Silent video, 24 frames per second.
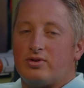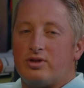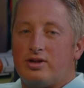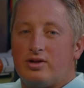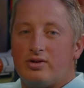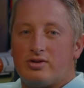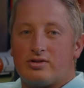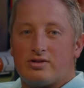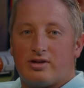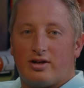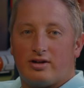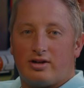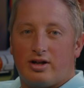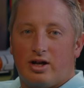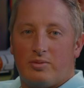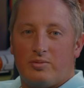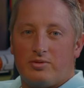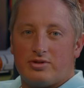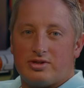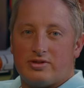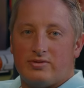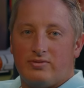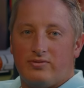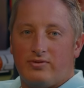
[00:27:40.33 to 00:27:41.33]
years on
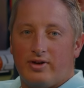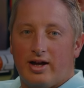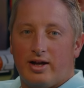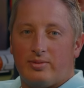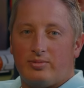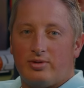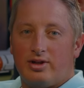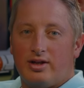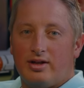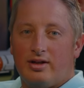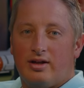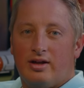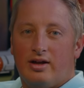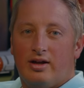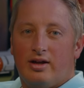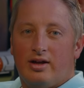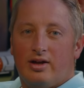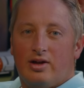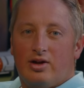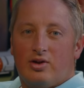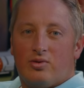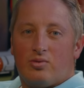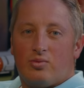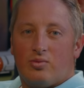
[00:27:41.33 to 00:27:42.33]
couples and family
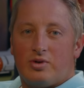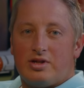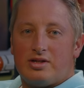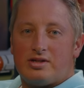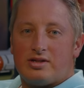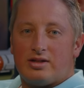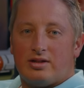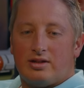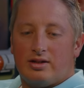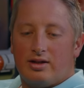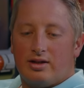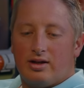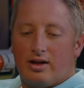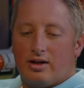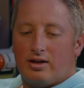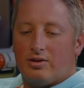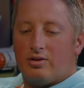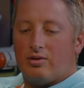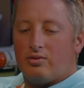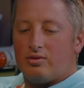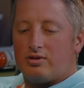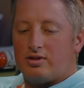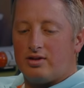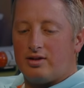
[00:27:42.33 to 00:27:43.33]
recently,
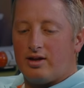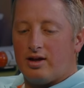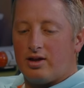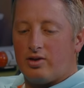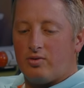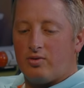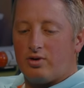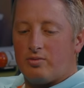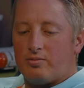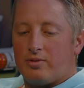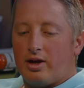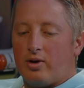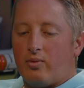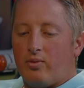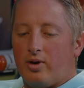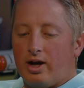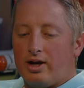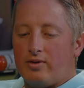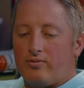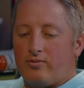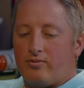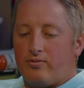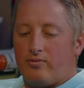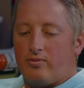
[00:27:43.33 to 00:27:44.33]
uh, together with my
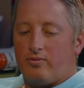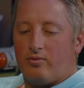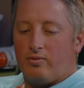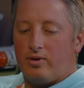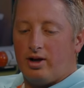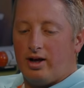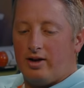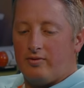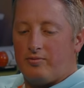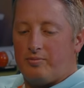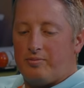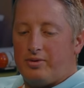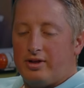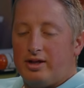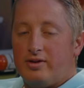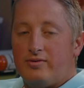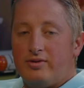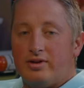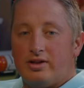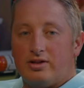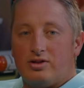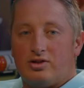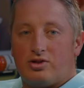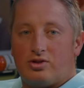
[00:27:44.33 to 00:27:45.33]
wife, I've
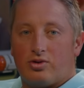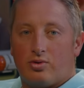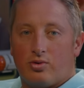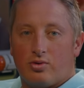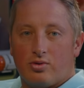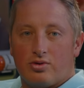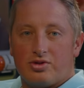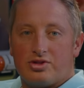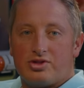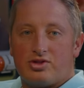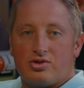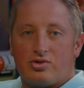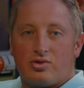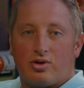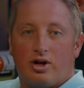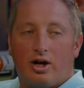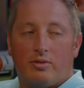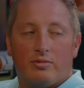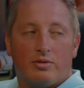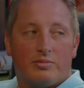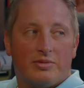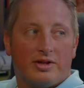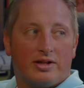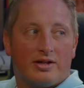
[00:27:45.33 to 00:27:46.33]
pivoted towards
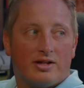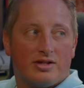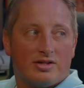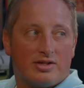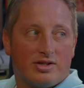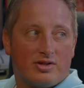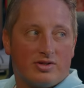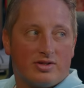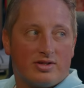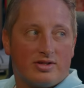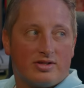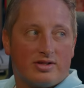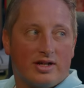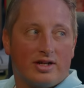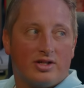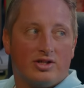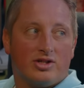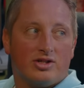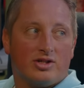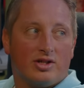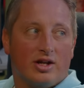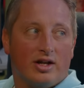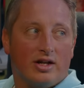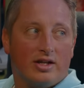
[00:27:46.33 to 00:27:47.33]
trauma because there's
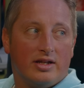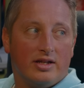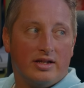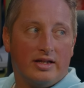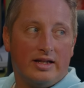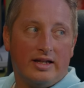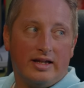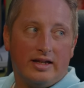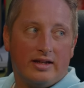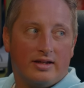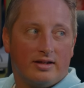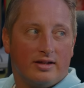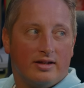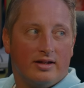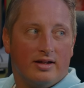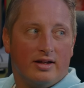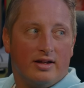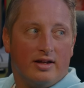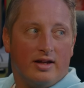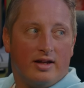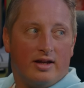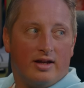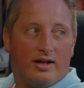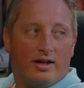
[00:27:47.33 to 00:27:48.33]
such a need.
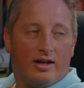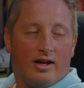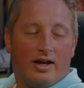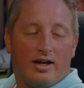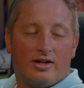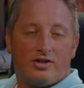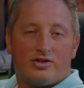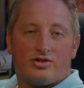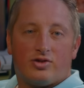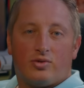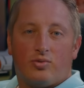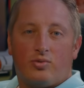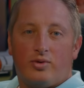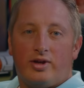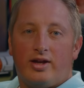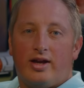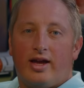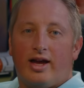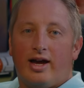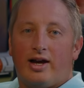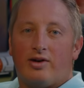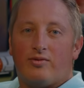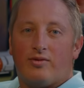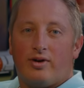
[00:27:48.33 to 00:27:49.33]
Right. And so we
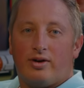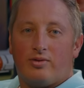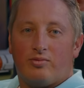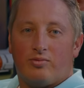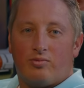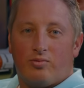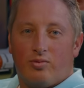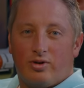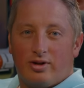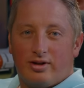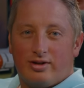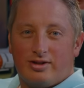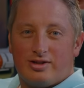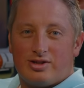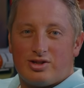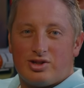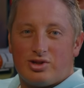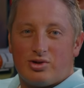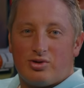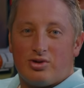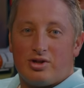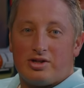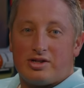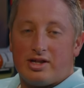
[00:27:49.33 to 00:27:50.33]
have, I want to just
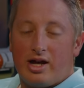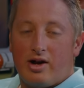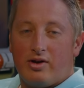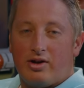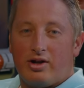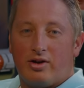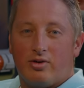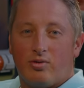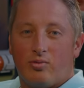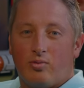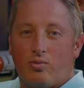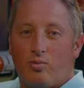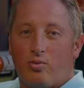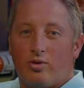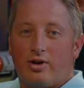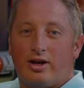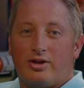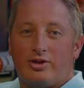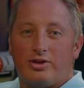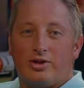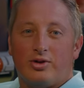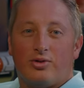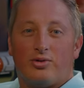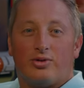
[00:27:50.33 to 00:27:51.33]
throw this out here. We're
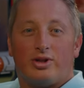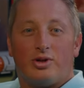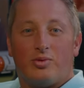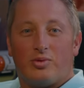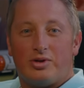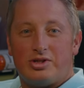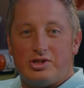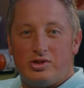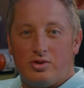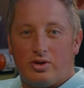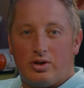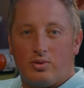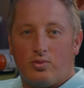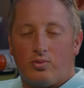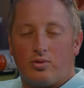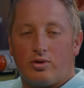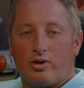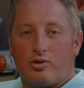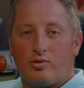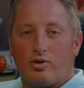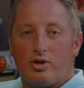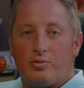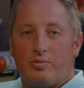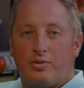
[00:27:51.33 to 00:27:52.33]
not the only ones you can
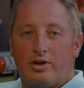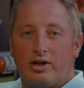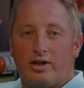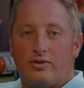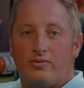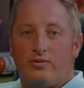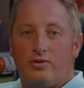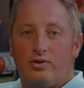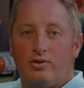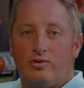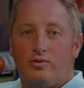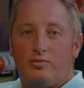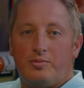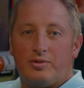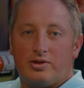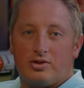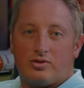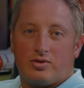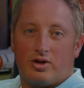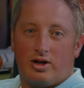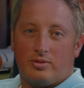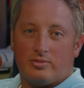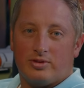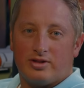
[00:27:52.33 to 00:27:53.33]
work with, but if you've been
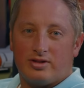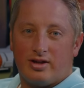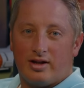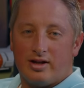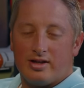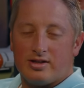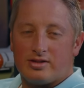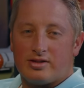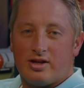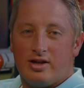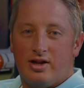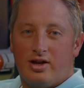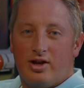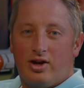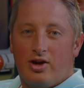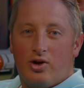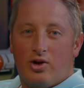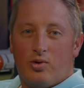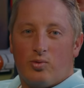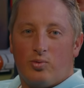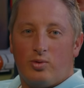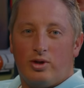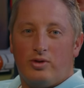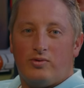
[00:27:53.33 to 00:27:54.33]
traumatized,
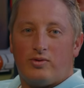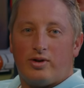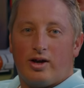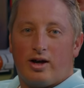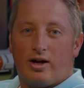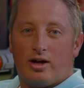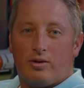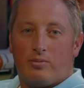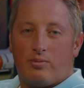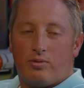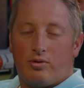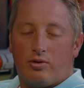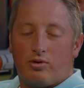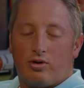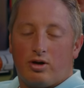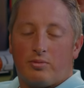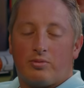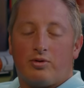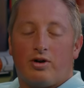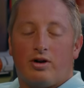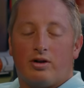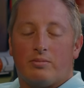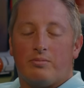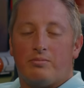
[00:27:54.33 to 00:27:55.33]
we've got a program
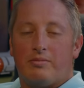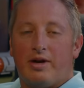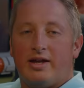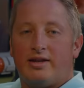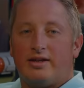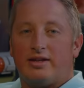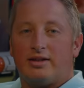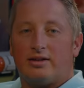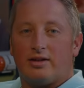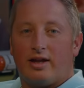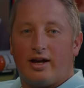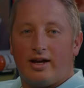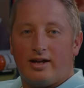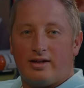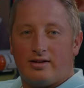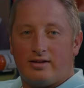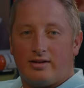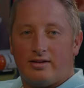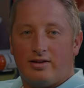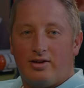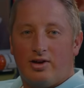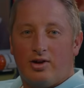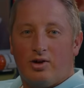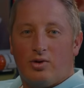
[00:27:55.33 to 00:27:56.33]
called Mended
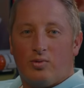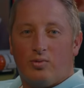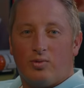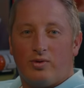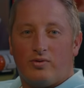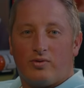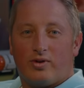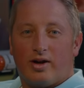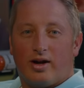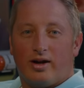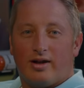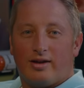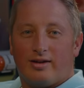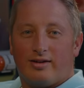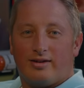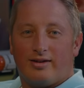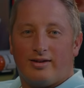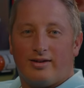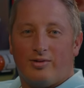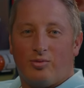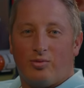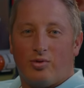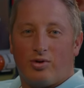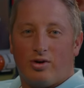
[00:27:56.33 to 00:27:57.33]
Light. We've got,
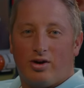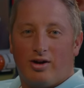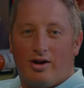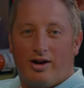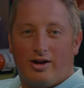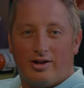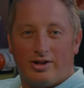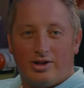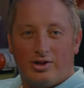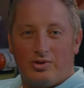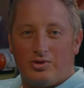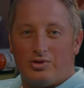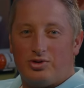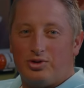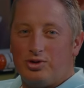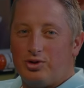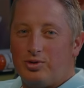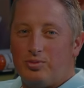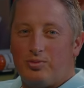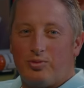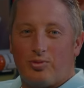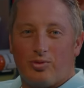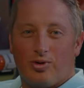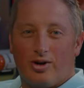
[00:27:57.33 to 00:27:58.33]
we're on
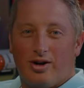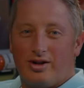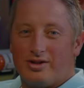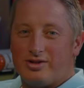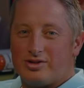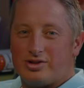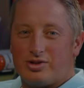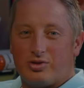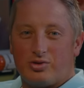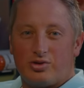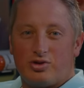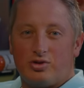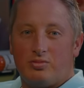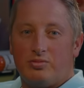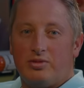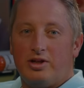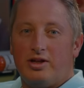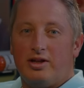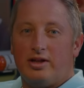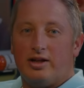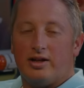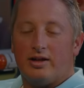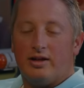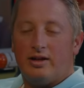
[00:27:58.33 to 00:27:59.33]
YouTube, we're on social
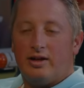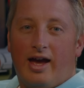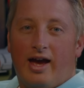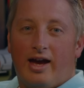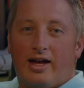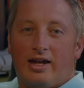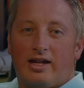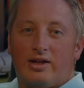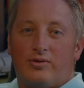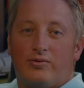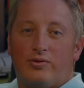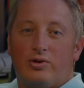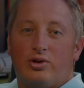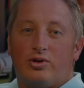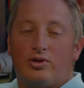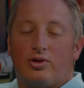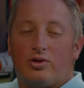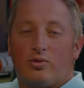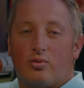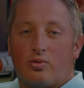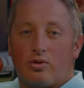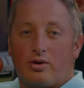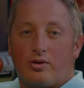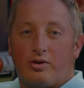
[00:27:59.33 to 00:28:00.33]
media. And if you
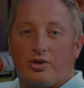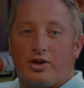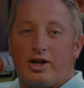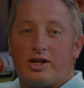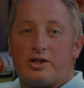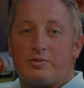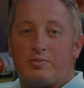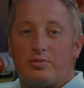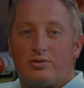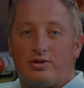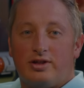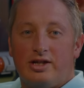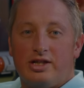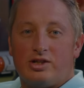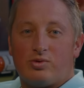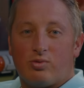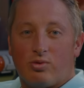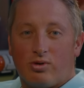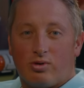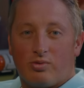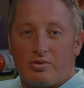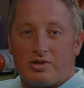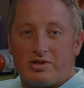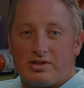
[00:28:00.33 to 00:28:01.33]
don't work with us, please
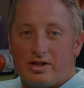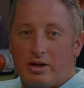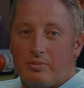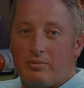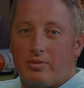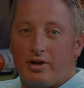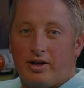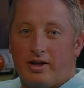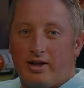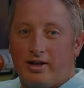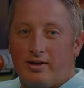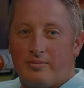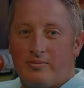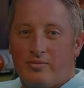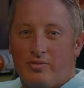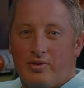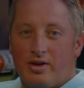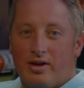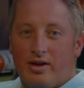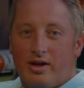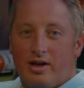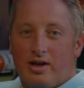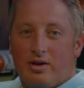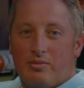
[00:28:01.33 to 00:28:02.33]
work with somebody
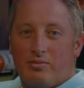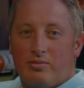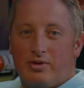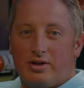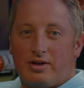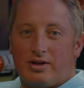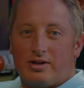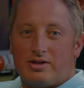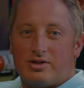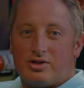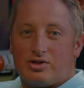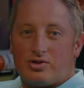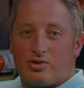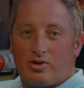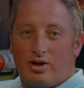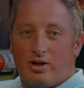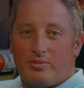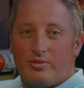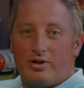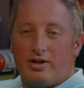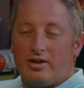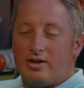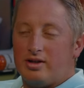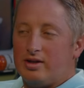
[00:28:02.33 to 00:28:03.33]
because yeah.
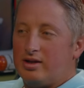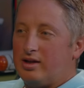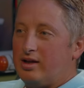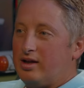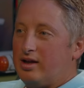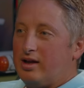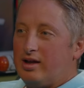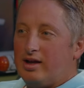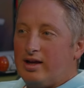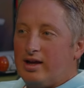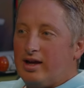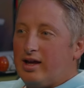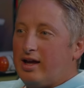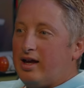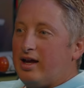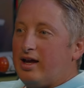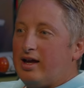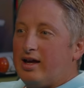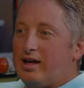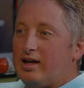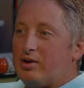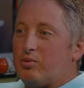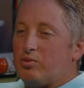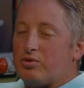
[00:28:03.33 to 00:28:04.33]
trauma,
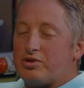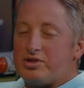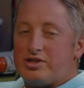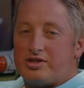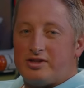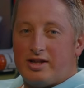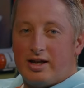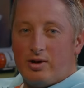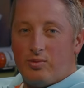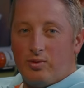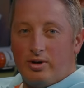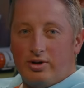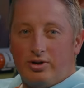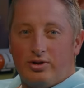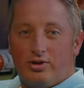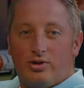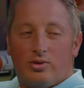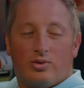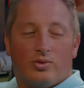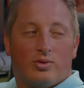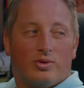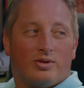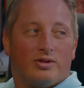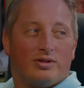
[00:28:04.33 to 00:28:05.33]
it will stay with
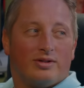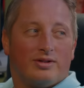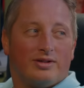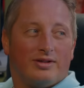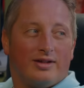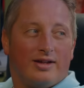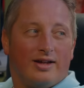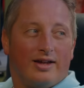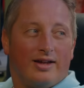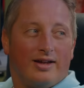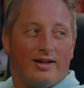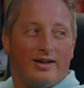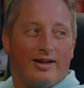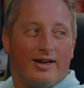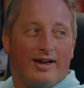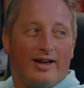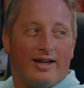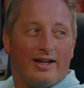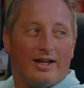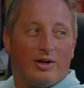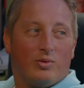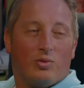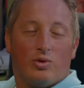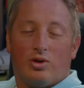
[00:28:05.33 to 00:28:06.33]
you and it